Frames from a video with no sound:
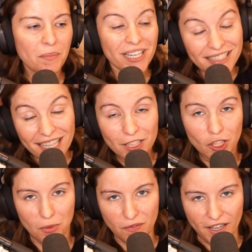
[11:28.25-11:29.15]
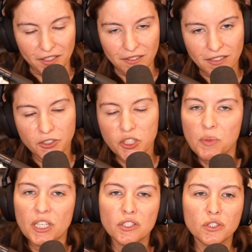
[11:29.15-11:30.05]
but it's not the global finals, just
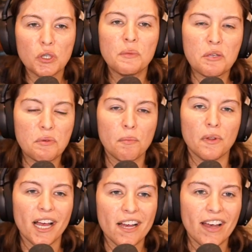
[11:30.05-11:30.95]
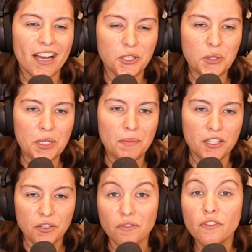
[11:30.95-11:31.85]
because so many people have actually been
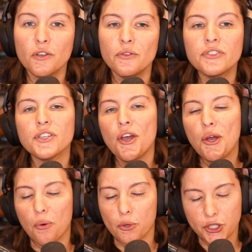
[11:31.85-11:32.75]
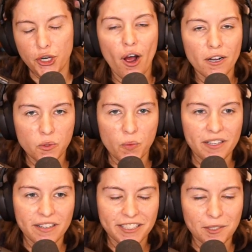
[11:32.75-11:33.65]
confused or shocked
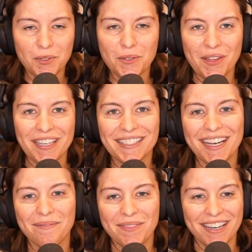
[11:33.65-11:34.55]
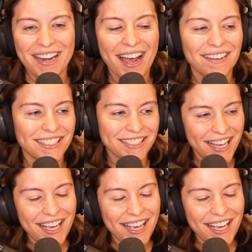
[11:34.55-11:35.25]
when similar things have been announced.